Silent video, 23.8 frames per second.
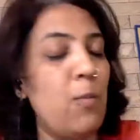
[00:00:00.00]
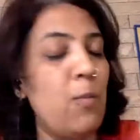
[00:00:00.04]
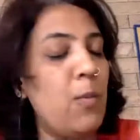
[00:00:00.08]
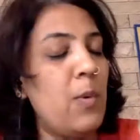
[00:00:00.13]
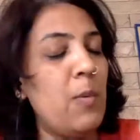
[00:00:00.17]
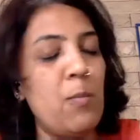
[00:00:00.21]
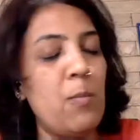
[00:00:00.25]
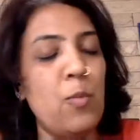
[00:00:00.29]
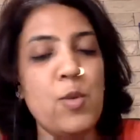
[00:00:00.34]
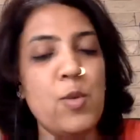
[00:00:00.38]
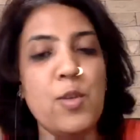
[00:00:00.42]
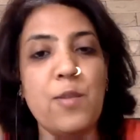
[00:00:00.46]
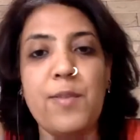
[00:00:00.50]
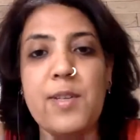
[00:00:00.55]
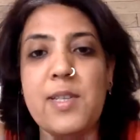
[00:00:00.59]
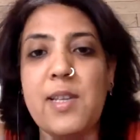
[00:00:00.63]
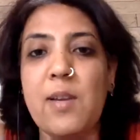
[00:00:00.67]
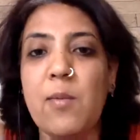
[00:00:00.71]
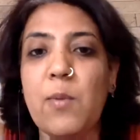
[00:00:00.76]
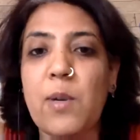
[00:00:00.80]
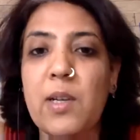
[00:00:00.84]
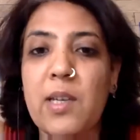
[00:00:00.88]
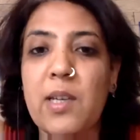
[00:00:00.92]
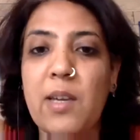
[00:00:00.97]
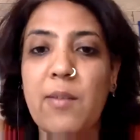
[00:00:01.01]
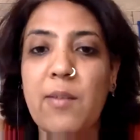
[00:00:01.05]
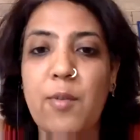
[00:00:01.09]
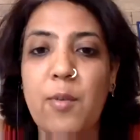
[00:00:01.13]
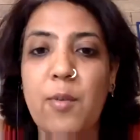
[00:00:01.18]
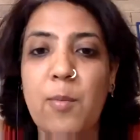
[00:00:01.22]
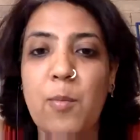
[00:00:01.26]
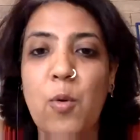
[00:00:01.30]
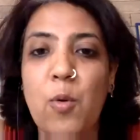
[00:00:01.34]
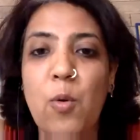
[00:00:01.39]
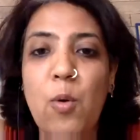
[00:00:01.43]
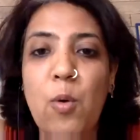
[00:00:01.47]
Most of us are working
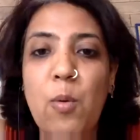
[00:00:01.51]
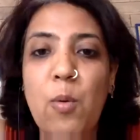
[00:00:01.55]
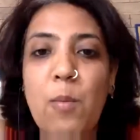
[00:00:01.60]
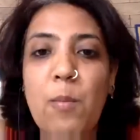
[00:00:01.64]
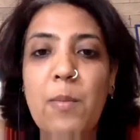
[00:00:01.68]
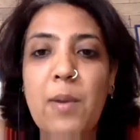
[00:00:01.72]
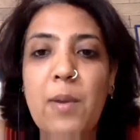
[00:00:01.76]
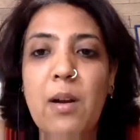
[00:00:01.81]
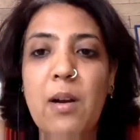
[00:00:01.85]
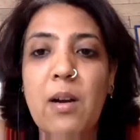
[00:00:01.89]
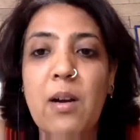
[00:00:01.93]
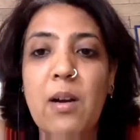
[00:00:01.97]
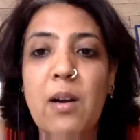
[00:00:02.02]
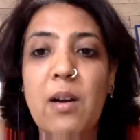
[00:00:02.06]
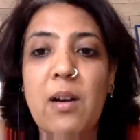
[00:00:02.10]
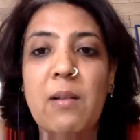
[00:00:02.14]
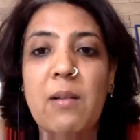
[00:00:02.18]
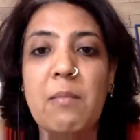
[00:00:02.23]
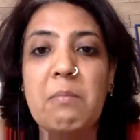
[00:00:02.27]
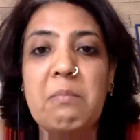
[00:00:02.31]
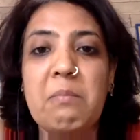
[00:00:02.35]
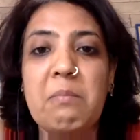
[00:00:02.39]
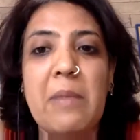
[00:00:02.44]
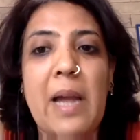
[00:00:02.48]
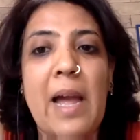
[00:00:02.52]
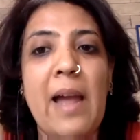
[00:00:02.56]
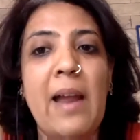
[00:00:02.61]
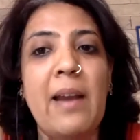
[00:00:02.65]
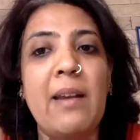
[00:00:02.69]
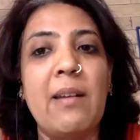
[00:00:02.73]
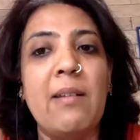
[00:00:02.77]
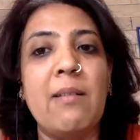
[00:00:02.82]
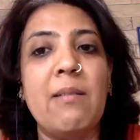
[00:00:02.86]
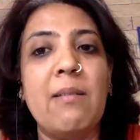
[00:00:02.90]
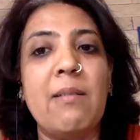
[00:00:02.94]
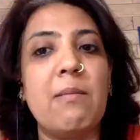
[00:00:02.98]
from home,
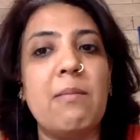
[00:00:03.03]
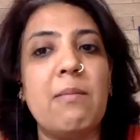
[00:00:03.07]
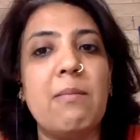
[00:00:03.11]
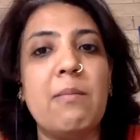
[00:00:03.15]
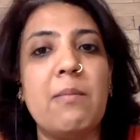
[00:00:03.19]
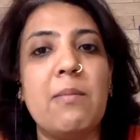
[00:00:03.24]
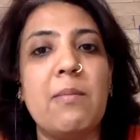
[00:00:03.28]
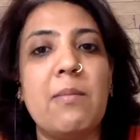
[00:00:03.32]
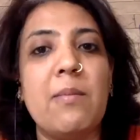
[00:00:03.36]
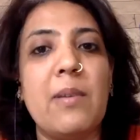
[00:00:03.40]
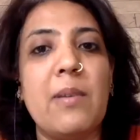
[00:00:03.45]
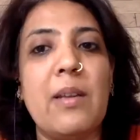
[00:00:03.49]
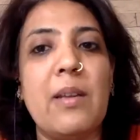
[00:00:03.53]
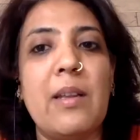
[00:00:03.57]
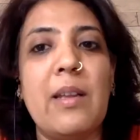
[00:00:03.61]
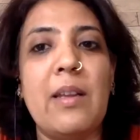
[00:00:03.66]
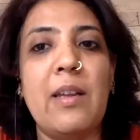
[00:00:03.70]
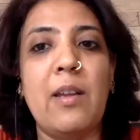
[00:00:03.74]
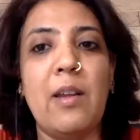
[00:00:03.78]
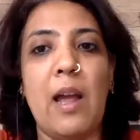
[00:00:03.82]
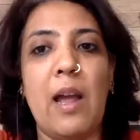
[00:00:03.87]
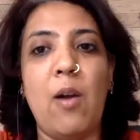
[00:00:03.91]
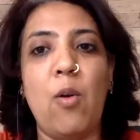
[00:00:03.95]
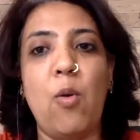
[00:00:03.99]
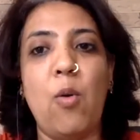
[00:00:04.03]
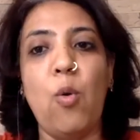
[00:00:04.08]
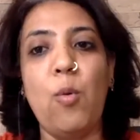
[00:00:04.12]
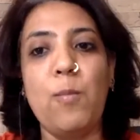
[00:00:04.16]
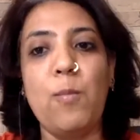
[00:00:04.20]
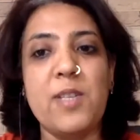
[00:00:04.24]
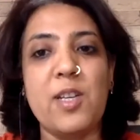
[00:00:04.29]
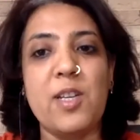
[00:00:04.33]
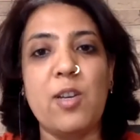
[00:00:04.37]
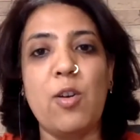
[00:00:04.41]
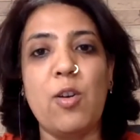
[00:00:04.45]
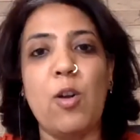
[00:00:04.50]
and
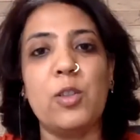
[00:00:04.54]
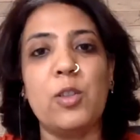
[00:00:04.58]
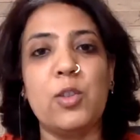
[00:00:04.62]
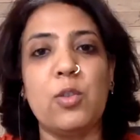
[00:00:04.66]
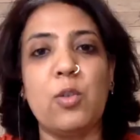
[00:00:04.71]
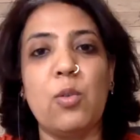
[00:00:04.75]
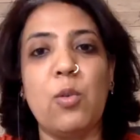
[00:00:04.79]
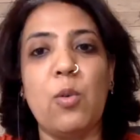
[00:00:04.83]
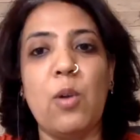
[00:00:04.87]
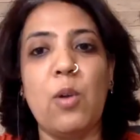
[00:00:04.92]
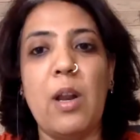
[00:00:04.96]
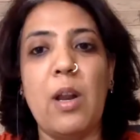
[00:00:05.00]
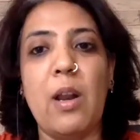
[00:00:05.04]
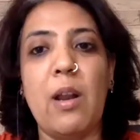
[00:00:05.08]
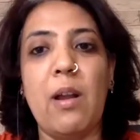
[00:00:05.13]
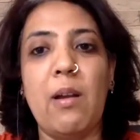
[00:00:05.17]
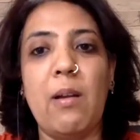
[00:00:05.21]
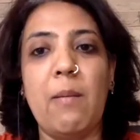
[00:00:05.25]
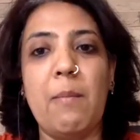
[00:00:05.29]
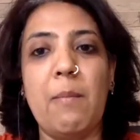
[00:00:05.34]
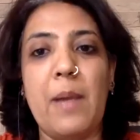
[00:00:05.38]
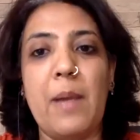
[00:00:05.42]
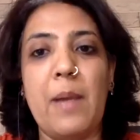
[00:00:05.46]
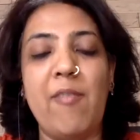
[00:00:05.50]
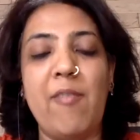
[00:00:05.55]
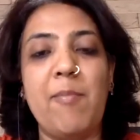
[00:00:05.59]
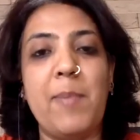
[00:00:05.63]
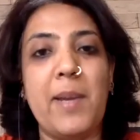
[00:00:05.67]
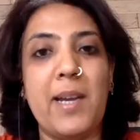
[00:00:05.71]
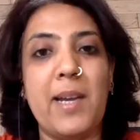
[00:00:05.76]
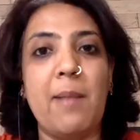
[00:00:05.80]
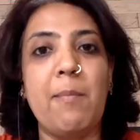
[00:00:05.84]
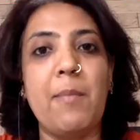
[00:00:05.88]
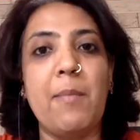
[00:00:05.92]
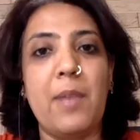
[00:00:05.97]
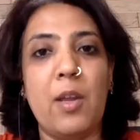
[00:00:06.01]
homes are also have
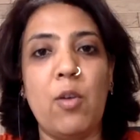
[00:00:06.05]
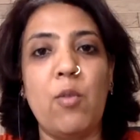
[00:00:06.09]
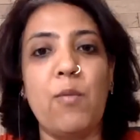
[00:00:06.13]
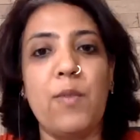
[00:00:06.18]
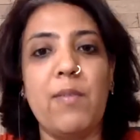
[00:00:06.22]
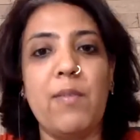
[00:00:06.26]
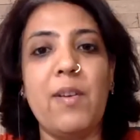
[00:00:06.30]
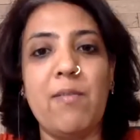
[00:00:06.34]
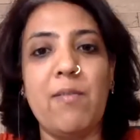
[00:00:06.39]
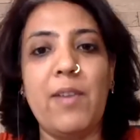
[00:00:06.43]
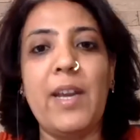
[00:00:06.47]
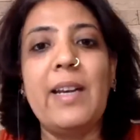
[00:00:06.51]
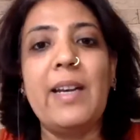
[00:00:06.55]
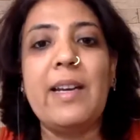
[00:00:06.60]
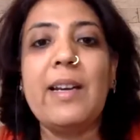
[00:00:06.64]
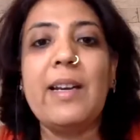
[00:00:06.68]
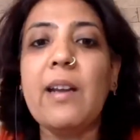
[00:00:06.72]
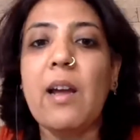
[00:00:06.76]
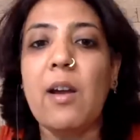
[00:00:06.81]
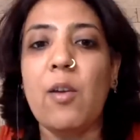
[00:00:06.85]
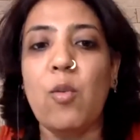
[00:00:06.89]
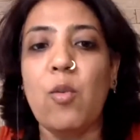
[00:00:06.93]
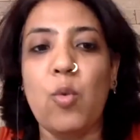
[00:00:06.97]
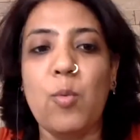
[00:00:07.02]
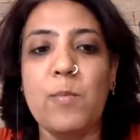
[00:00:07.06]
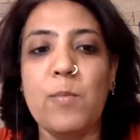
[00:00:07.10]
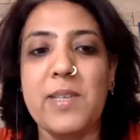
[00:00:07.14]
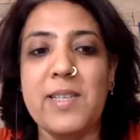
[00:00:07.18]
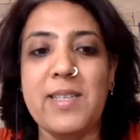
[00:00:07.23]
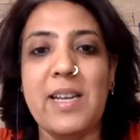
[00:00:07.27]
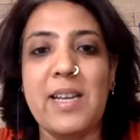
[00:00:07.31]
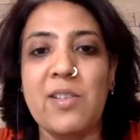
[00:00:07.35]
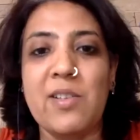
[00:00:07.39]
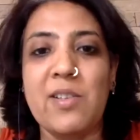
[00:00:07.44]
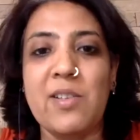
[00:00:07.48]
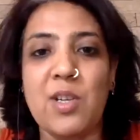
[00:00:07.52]
become. We've invaded our homes
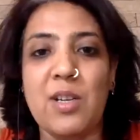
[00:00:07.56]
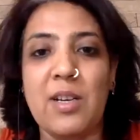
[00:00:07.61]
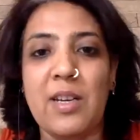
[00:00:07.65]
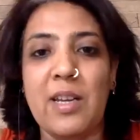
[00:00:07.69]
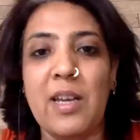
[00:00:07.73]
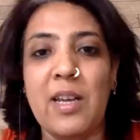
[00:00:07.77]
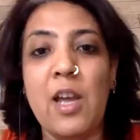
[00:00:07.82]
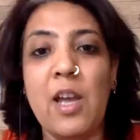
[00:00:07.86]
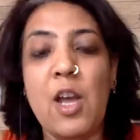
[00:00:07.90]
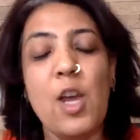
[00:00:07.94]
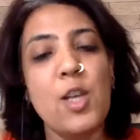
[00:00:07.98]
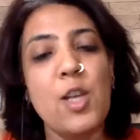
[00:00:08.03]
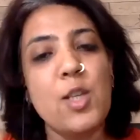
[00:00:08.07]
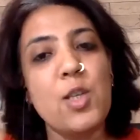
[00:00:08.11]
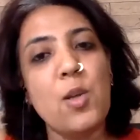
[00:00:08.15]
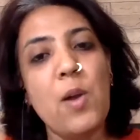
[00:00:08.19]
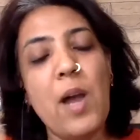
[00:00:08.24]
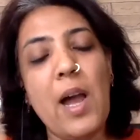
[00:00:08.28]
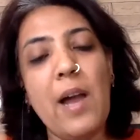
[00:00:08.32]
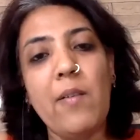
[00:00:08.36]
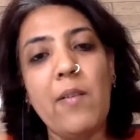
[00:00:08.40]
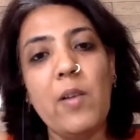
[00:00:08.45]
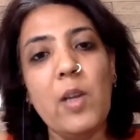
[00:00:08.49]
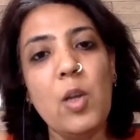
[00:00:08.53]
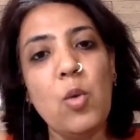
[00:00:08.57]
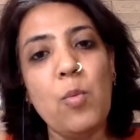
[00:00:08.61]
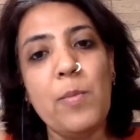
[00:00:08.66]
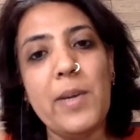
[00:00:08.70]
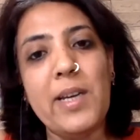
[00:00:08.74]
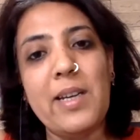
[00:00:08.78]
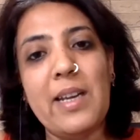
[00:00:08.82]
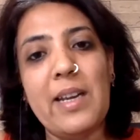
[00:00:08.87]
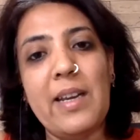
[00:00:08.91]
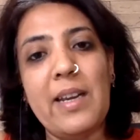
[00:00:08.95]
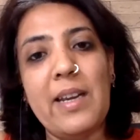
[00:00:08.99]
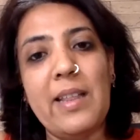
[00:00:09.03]
essentially. So how are you
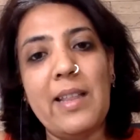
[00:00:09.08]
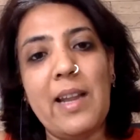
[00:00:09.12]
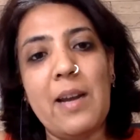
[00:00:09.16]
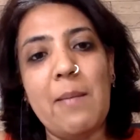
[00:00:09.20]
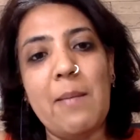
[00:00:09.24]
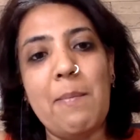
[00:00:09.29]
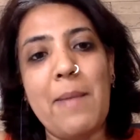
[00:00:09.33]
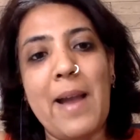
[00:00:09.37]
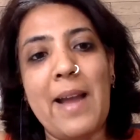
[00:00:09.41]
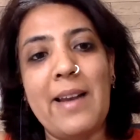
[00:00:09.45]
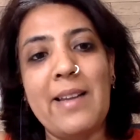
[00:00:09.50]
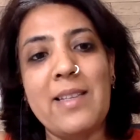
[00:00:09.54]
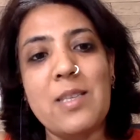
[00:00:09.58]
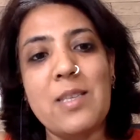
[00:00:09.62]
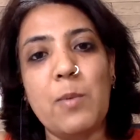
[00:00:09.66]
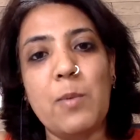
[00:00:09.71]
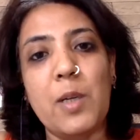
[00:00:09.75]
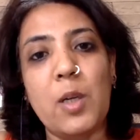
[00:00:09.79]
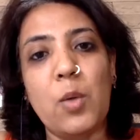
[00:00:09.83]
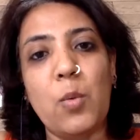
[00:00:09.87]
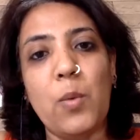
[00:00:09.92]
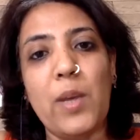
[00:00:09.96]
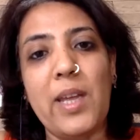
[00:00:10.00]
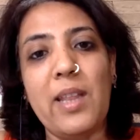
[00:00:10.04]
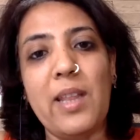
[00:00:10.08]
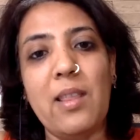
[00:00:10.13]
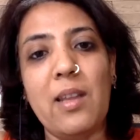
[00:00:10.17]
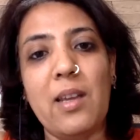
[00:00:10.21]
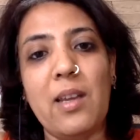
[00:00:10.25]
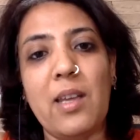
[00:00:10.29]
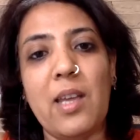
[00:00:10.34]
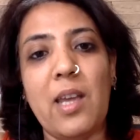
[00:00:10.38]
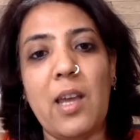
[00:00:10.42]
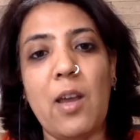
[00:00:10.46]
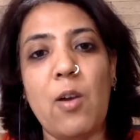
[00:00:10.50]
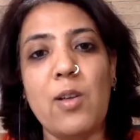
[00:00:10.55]
maintaining that balance between the
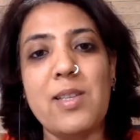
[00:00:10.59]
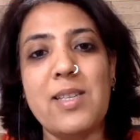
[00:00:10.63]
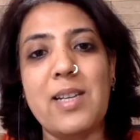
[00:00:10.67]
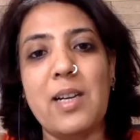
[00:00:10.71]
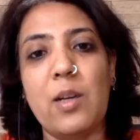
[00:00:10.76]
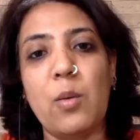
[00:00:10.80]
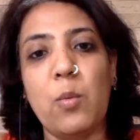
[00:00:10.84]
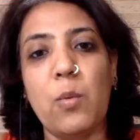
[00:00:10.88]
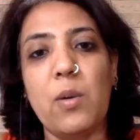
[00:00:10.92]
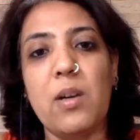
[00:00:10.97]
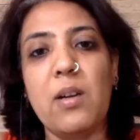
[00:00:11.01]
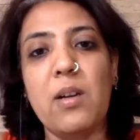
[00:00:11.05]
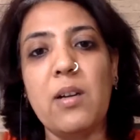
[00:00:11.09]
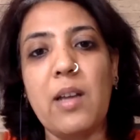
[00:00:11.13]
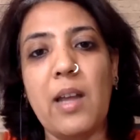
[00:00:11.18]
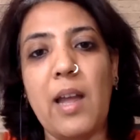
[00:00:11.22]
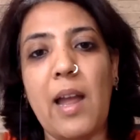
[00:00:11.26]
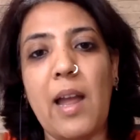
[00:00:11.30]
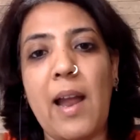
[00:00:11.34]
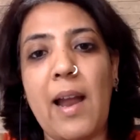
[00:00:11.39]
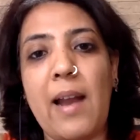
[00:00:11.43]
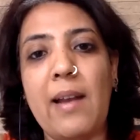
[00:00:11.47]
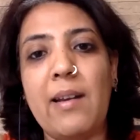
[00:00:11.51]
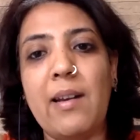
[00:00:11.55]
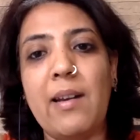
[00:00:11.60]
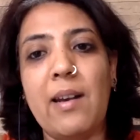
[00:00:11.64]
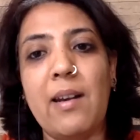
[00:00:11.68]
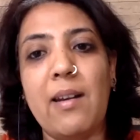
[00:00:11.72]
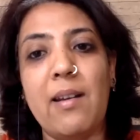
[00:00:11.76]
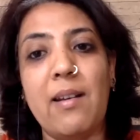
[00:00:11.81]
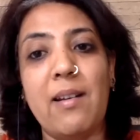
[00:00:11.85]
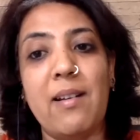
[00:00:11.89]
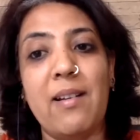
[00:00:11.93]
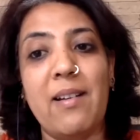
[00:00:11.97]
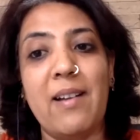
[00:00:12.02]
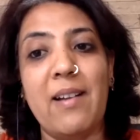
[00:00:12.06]
chaos at work and
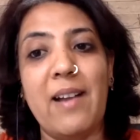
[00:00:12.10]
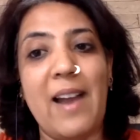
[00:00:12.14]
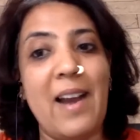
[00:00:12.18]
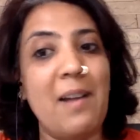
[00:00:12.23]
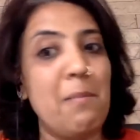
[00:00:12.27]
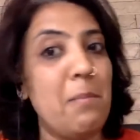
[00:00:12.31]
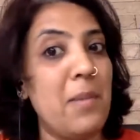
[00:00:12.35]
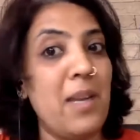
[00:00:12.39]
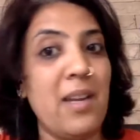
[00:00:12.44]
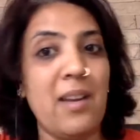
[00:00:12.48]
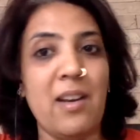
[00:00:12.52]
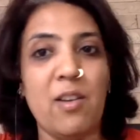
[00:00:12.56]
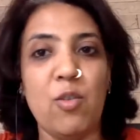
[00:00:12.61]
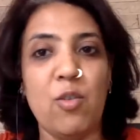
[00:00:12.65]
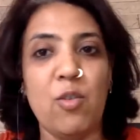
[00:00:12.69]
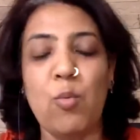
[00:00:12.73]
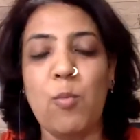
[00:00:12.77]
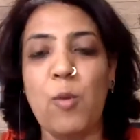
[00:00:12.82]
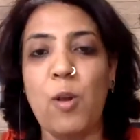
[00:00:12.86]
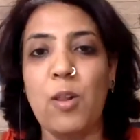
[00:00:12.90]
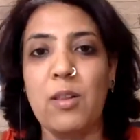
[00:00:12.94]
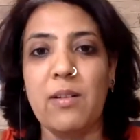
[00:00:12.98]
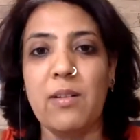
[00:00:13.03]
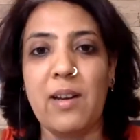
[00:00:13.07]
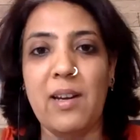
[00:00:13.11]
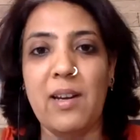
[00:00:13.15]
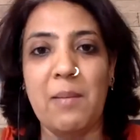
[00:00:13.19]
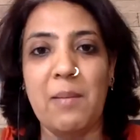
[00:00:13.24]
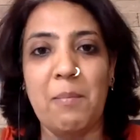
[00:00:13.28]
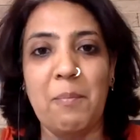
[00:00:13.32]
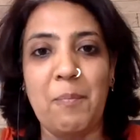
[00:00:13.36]
being at home all the time?